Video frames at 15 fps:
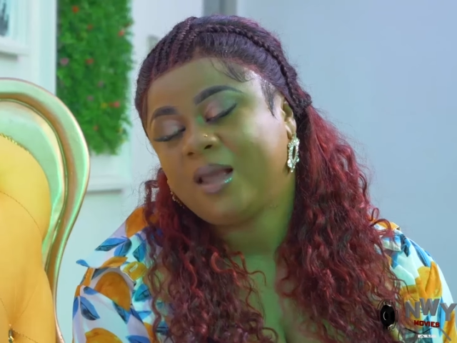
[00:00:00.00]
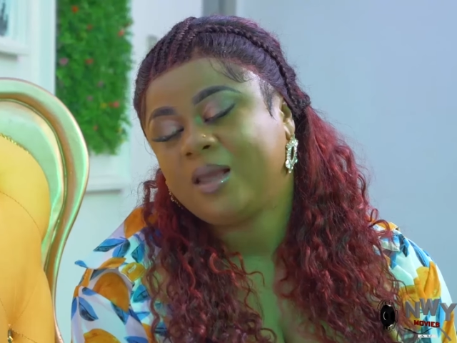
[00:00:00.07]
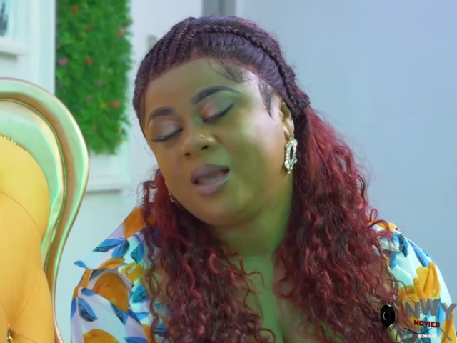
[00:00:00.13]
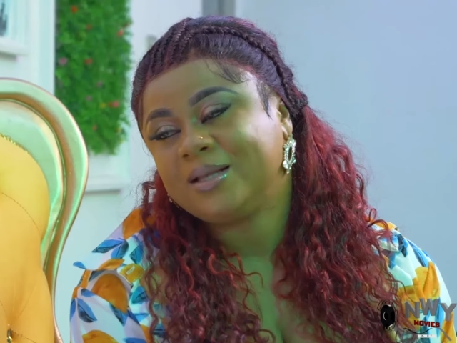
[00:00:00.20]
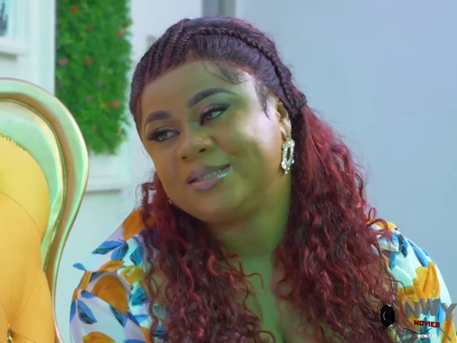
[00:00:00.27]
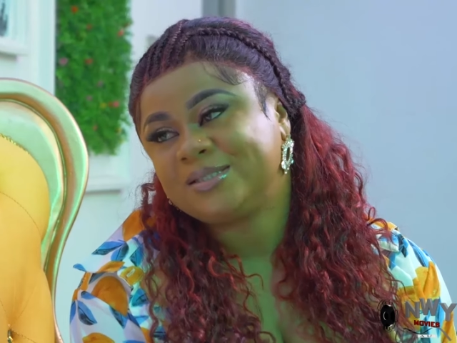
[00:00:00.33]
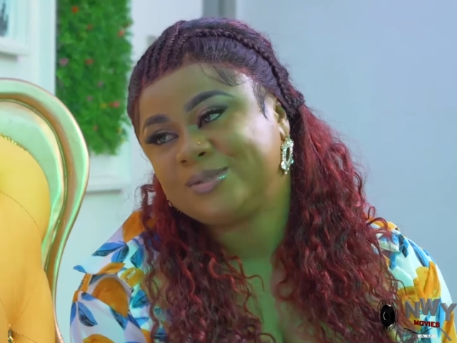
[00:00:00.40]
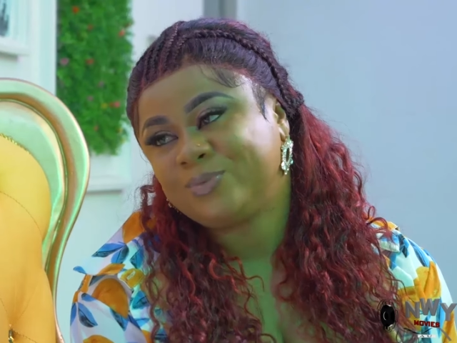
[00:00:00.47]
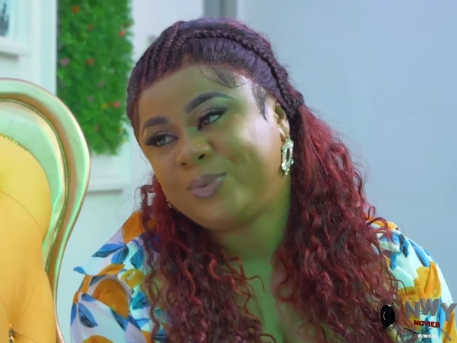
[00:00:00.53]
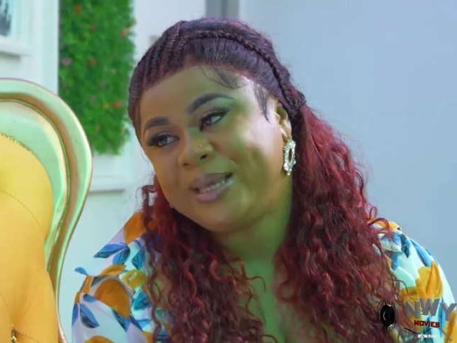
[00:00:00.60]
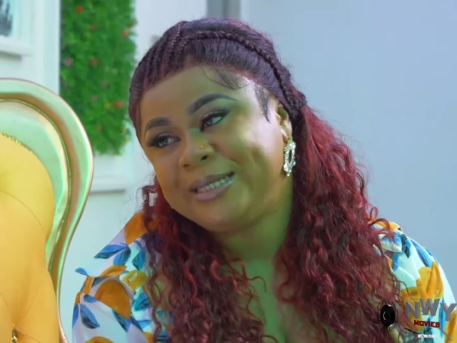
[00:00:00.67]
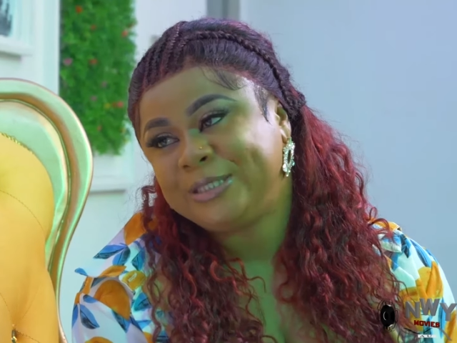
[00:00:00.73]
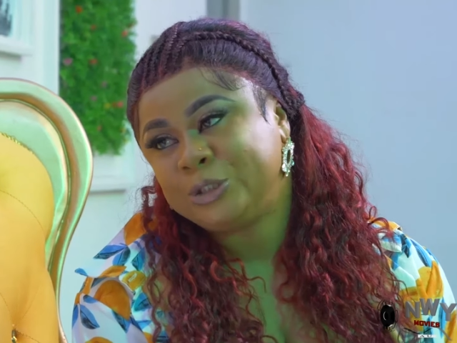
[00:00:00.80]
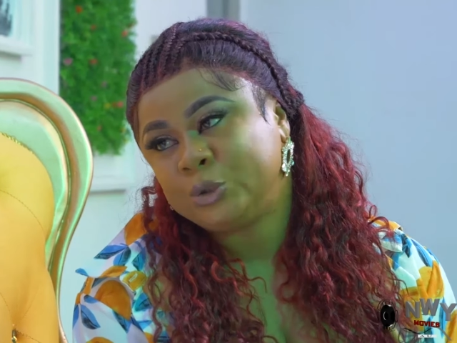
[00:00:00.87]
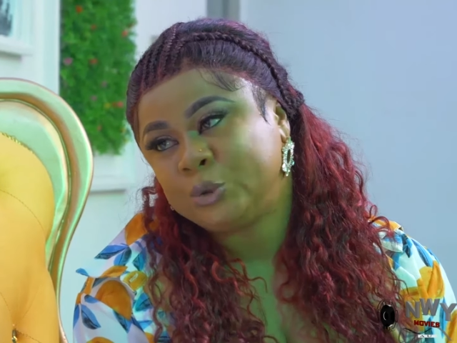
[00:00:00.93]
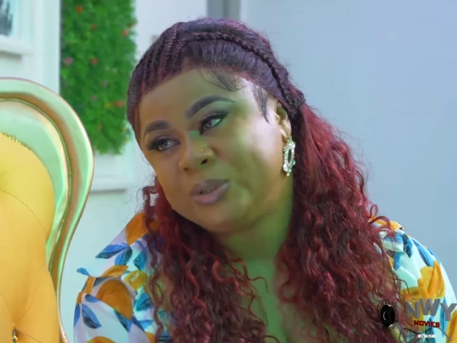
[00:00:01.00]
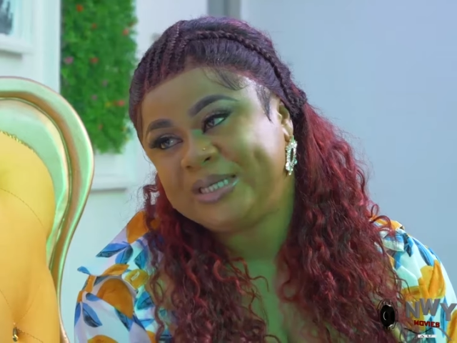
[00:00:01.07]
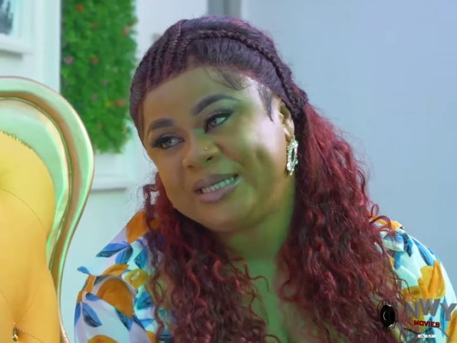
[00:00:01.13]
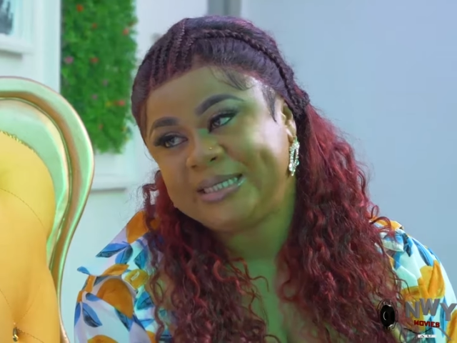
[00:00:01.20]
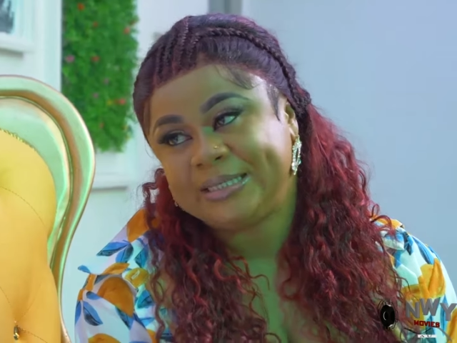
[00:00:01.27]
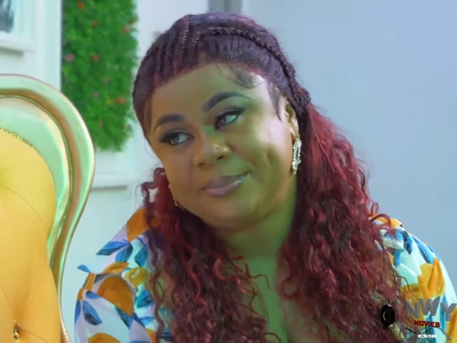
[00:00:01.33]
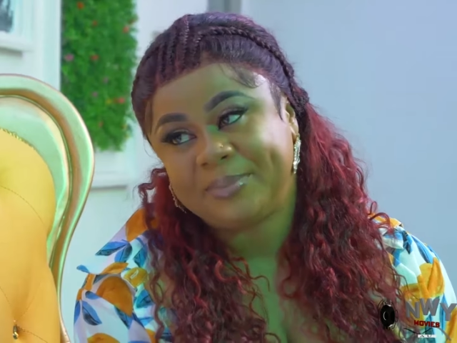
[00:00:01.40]
Yes, we do
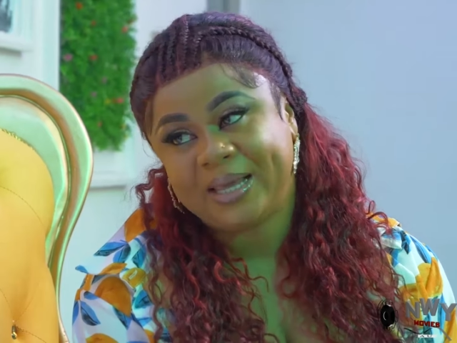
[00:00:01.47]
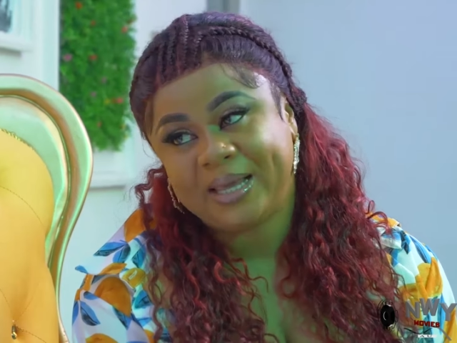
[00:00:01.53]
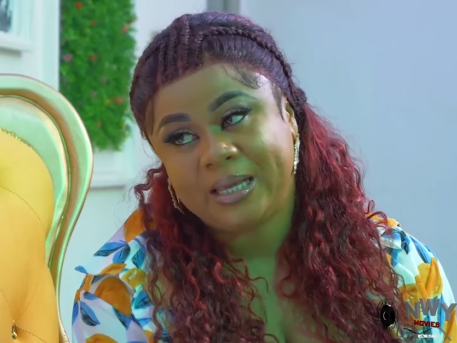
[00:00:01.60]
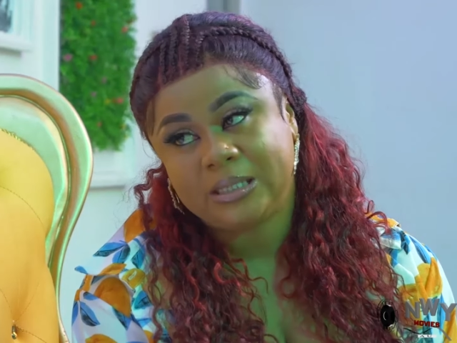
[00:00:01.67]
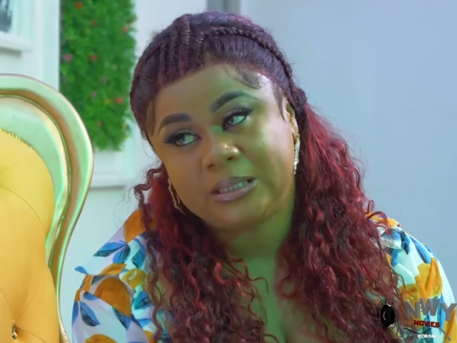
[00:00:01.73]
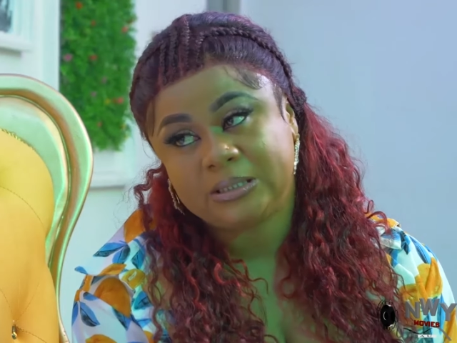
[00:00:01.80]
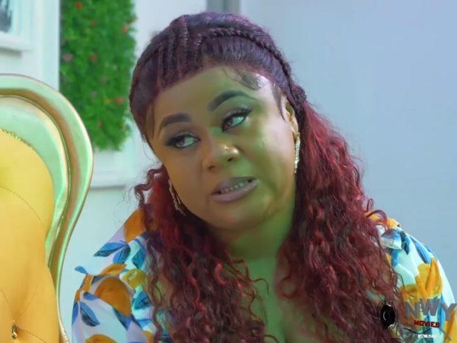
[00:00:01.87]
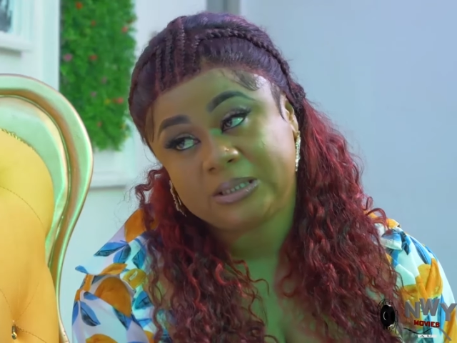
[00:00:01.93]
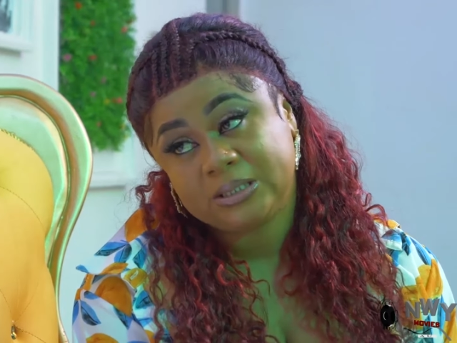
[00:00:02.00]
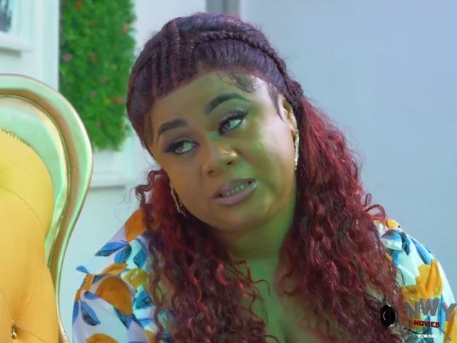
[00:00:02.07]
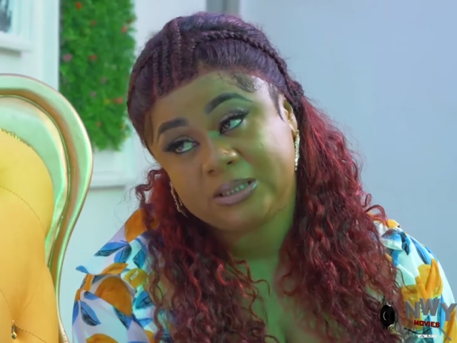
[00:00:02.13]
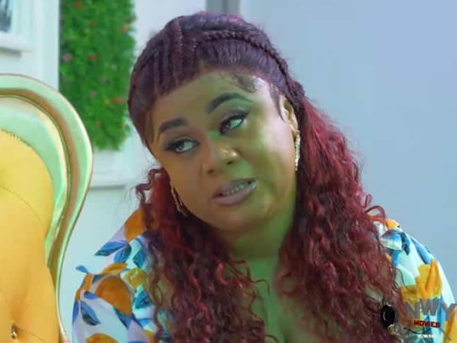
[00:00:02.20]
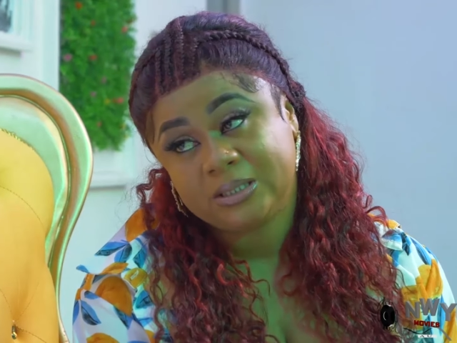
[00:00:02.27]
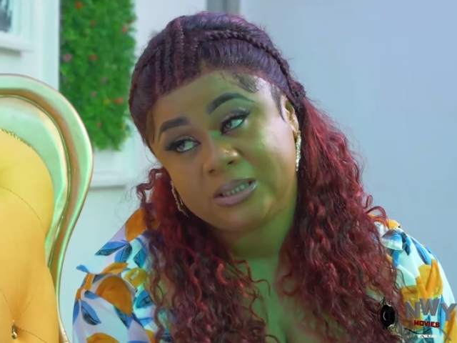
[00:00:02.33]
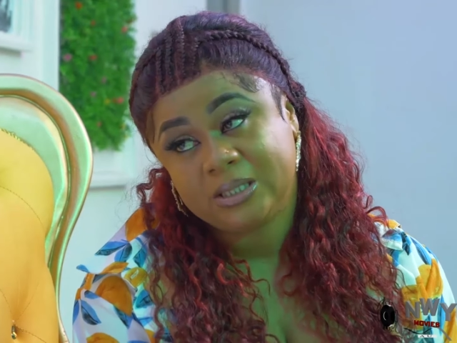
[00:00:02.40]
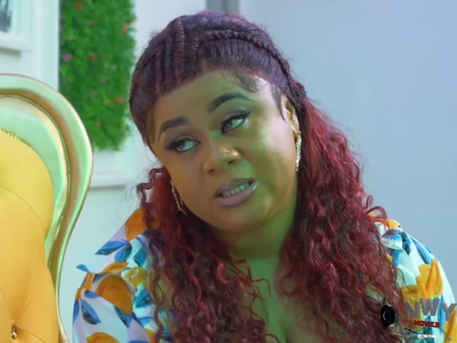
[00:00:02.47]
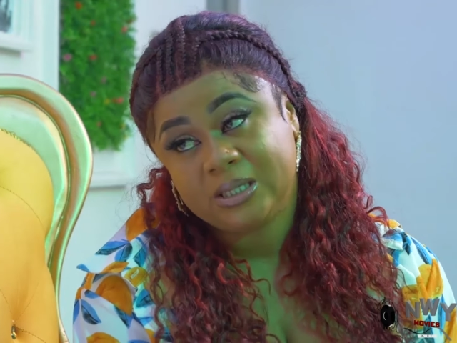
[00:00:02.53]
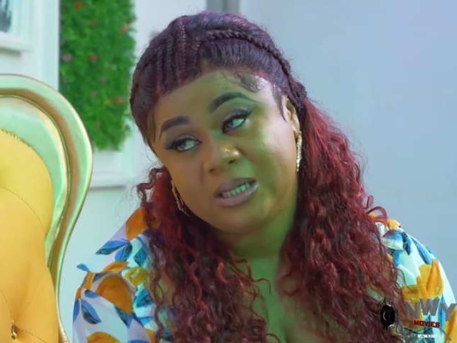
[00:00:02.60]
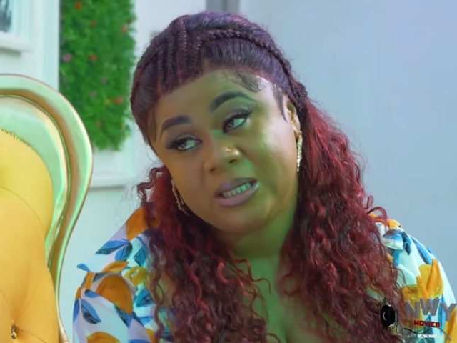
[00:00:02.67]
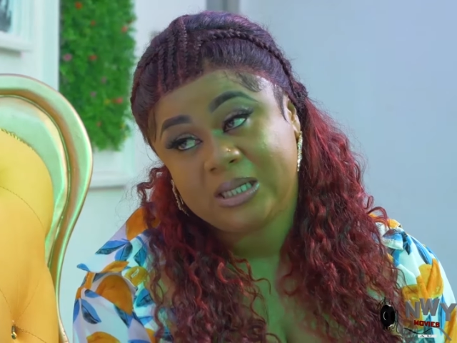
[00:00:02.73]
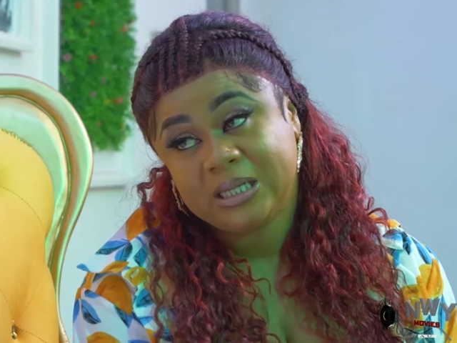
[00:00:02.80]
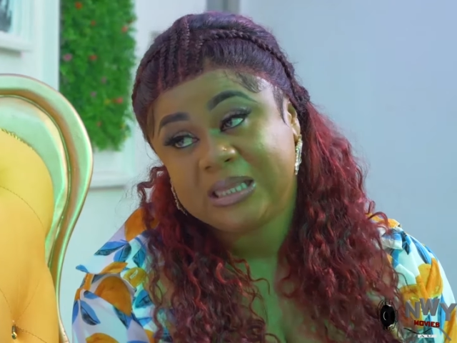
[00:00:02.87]
need a maid.
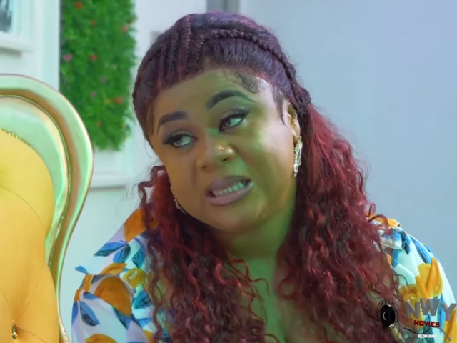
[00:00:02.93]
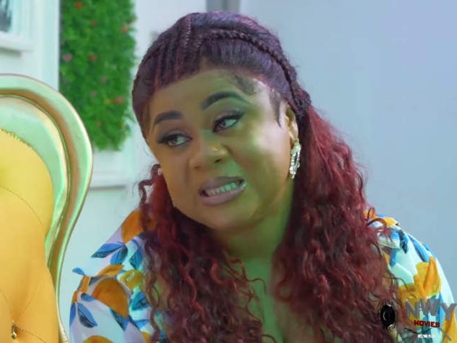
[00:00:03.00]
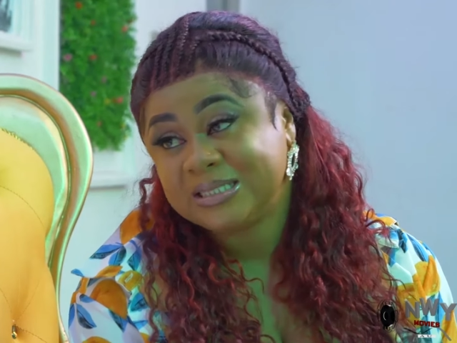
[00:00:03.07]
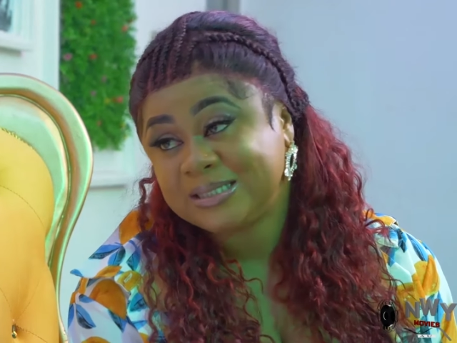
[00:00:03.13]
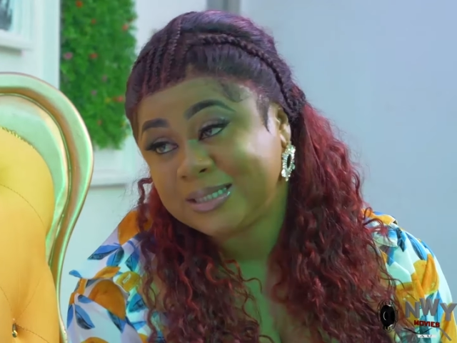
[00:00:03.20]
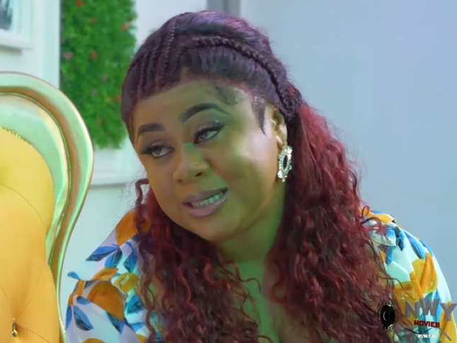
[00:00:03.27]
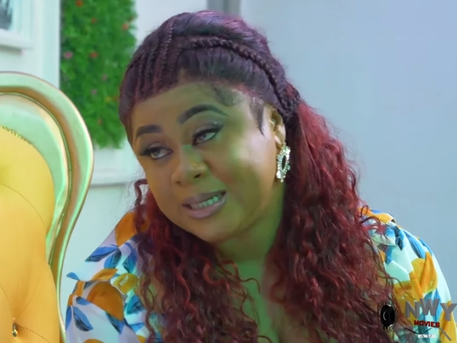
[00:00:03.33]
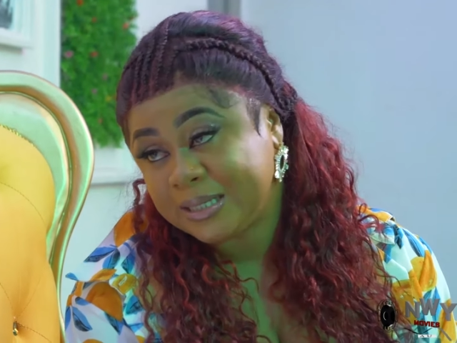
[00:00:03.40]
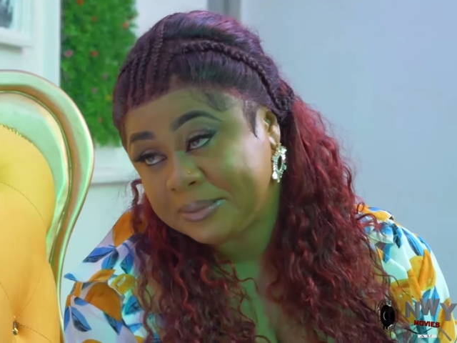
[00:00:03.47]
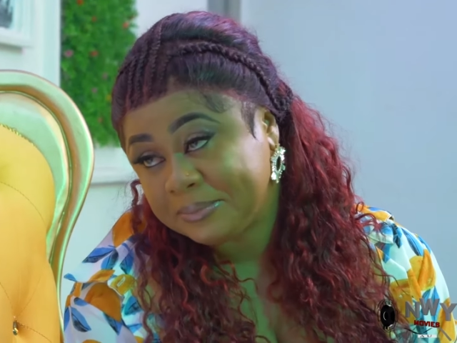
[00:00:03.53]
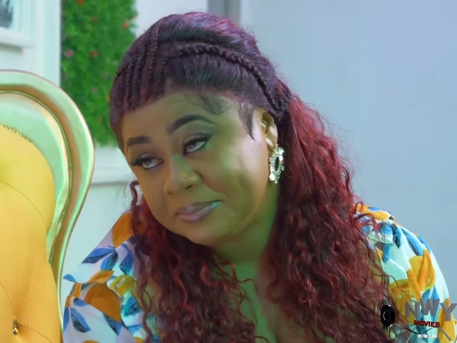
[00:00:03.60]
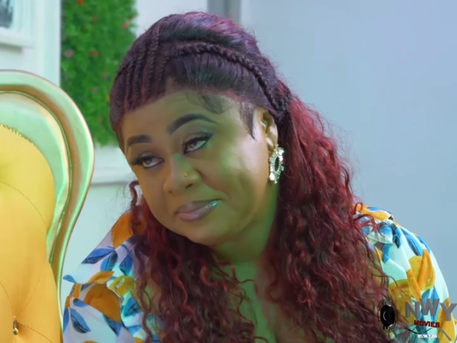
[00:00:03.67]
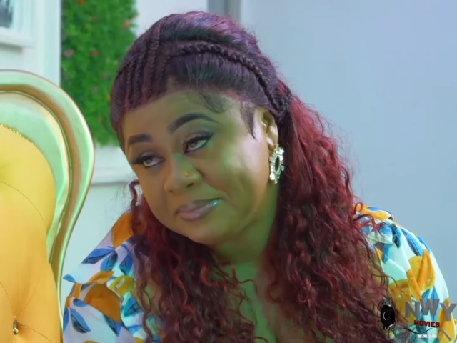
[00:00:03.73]
This time,